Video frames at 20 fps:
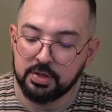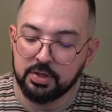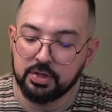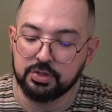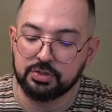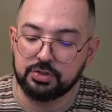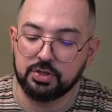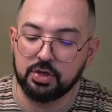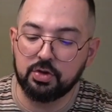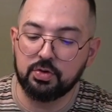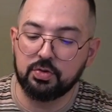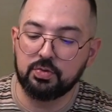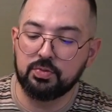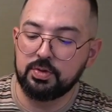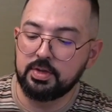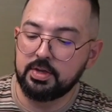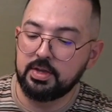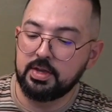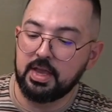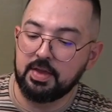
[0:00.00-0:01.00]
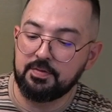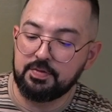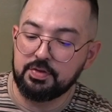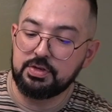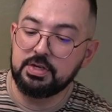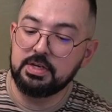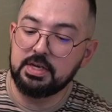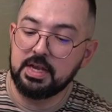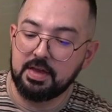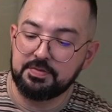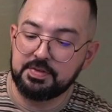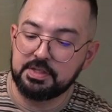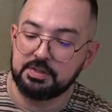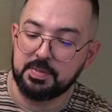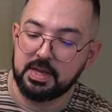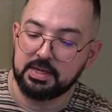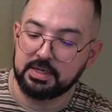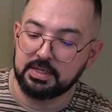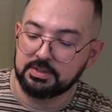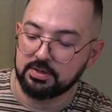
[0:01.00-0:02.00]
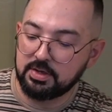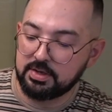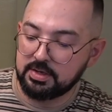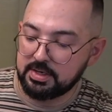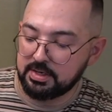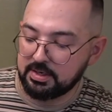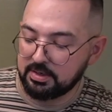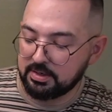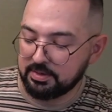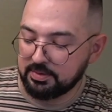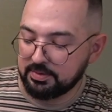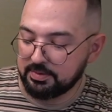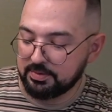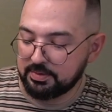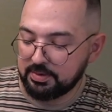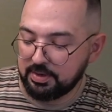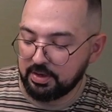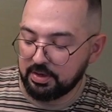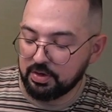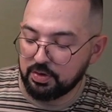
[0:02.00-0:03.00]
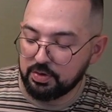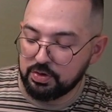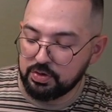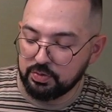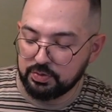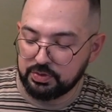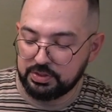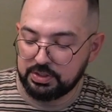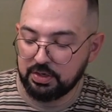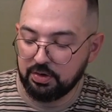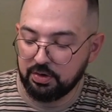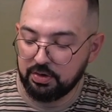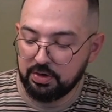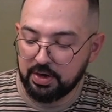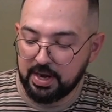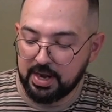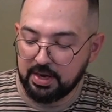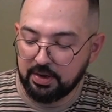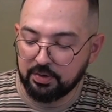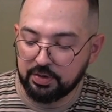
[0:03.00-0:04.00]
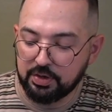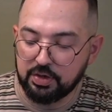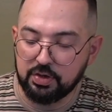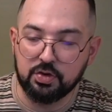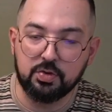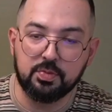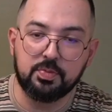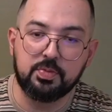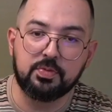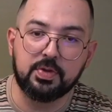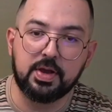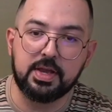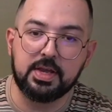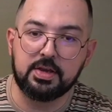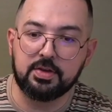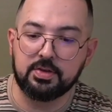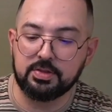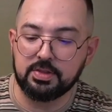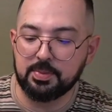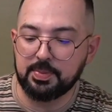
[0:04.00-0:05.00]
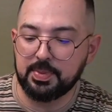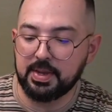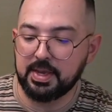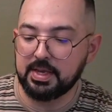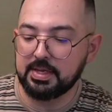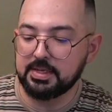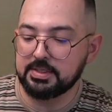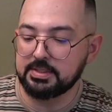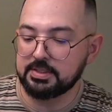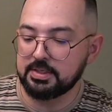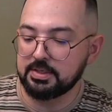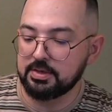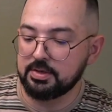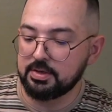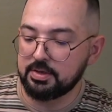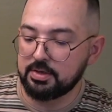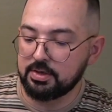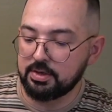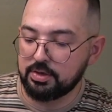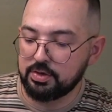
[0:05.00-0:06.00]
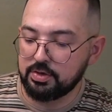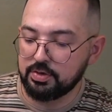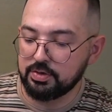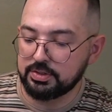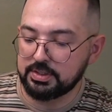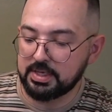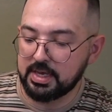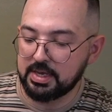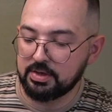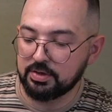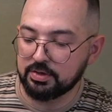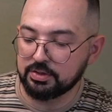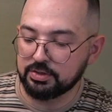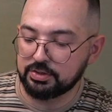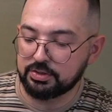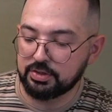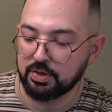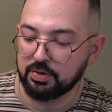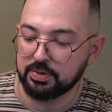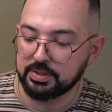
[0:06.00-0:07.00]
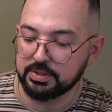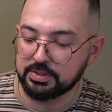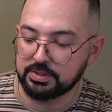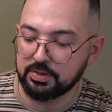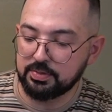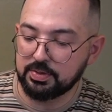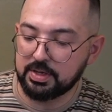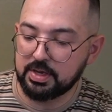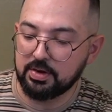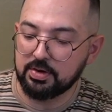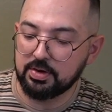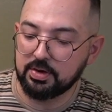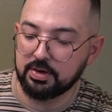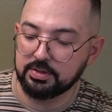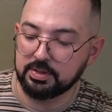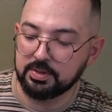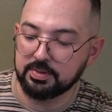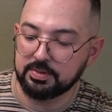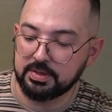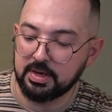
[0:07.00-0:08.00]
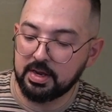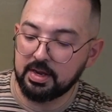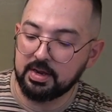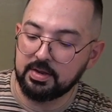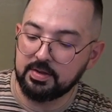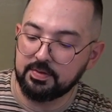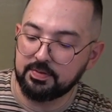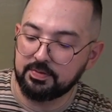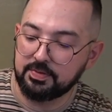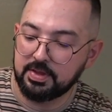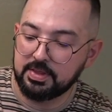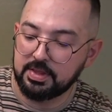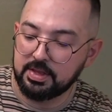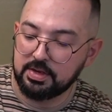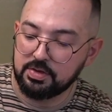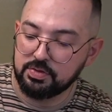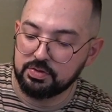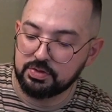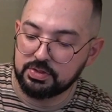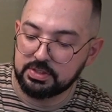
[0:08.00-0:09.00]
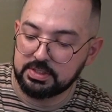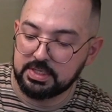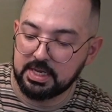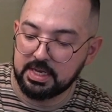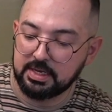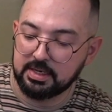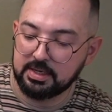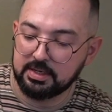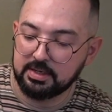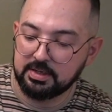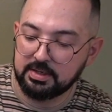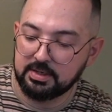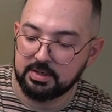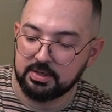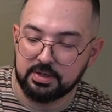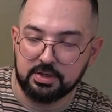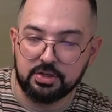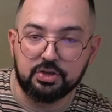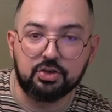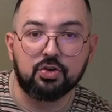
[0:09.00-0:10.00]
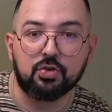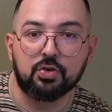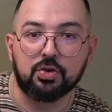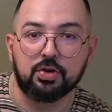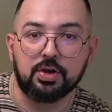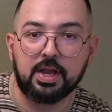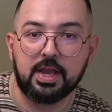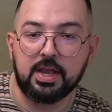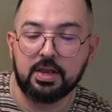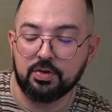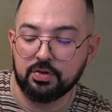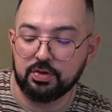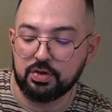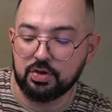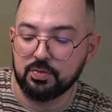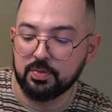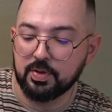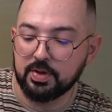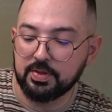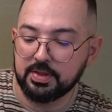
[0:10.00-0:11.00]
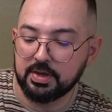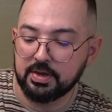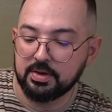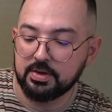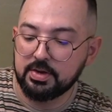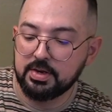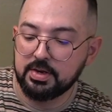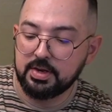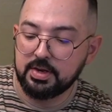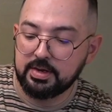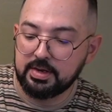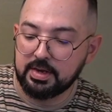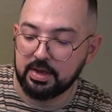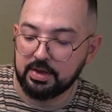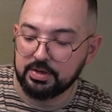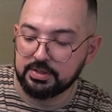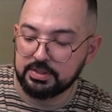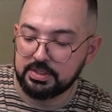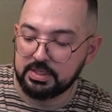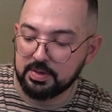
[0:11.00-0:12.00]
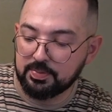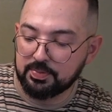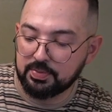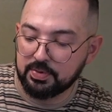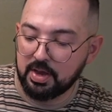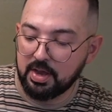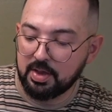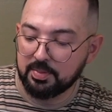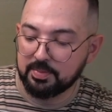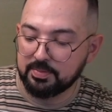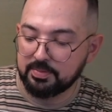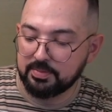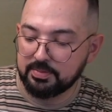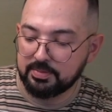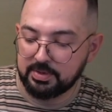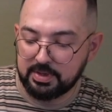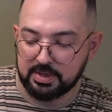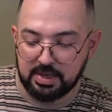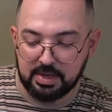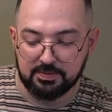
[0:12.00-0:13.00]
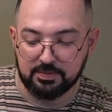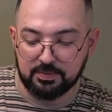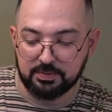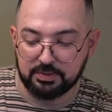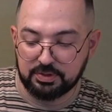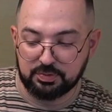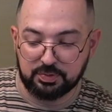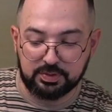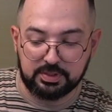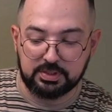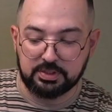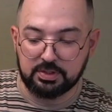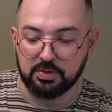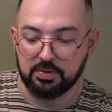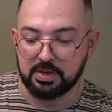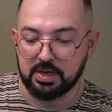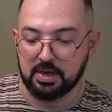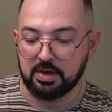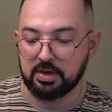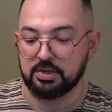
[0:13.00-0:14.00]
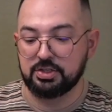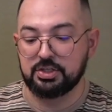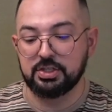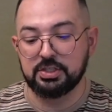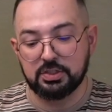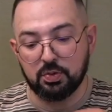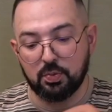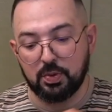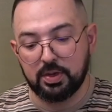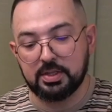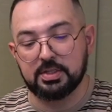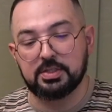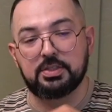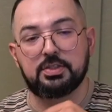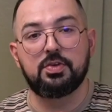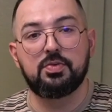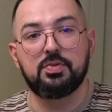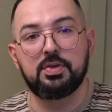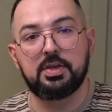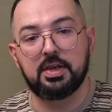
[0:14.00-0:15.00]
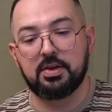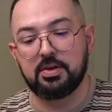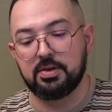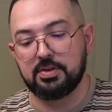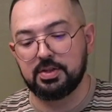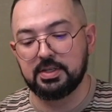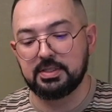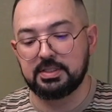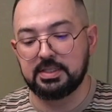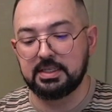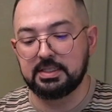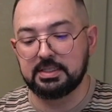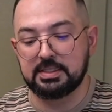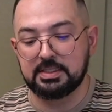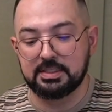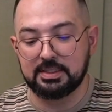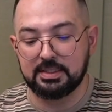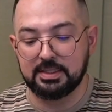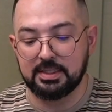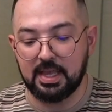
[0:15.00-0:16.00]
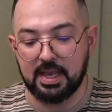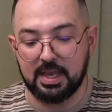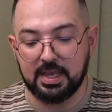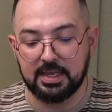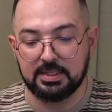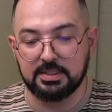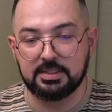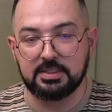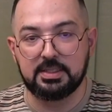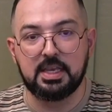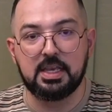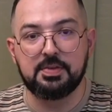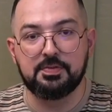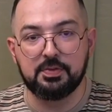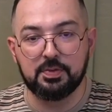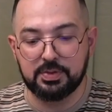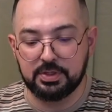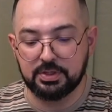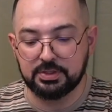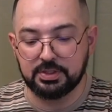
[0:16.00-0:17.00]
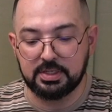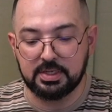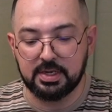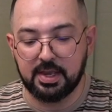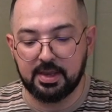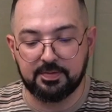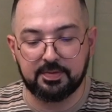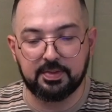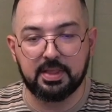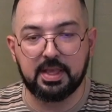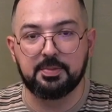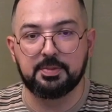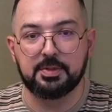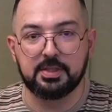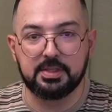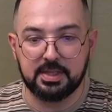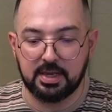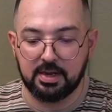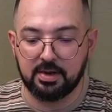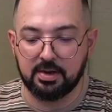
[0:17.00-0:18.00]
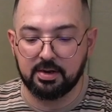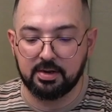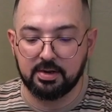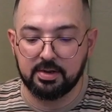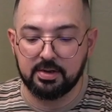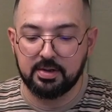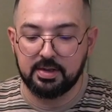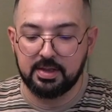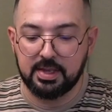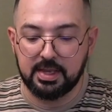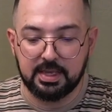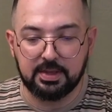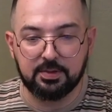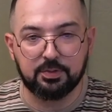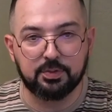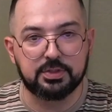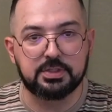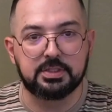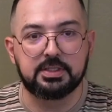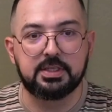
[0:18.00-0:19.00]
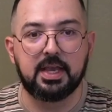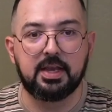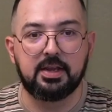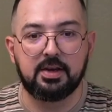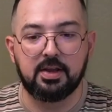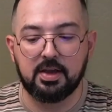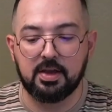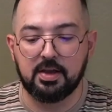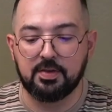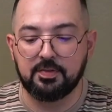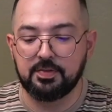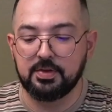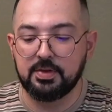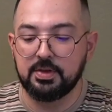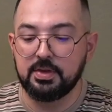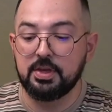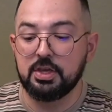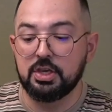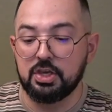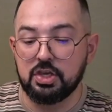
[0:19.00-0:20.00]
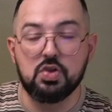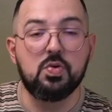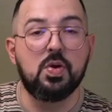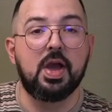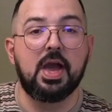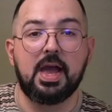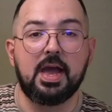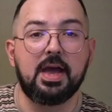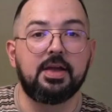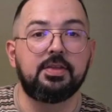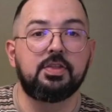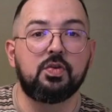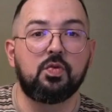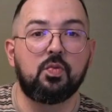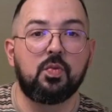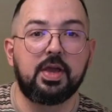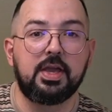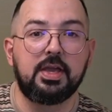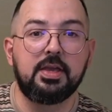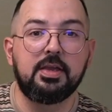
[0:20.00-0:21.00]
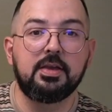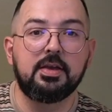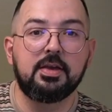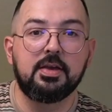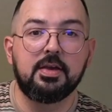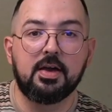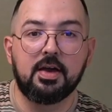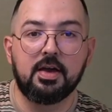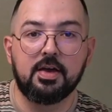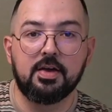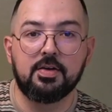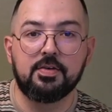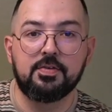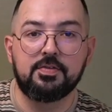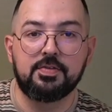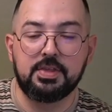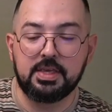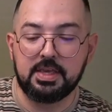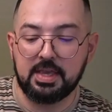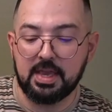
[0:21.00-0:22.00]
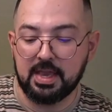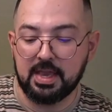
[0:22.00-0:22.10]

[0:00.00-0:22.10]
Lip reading: So if you didn't have these magnets on here, you zero your angle cube right here on the base, you set your stone and stone carrier on the knife, and then you stick your angle cube on there. Now you see a problem even when just with the stone carrier. Just the weight of the stone carrier, this thing slides. Even when there's a knife clamped in there, it will slide off. You add the weight of the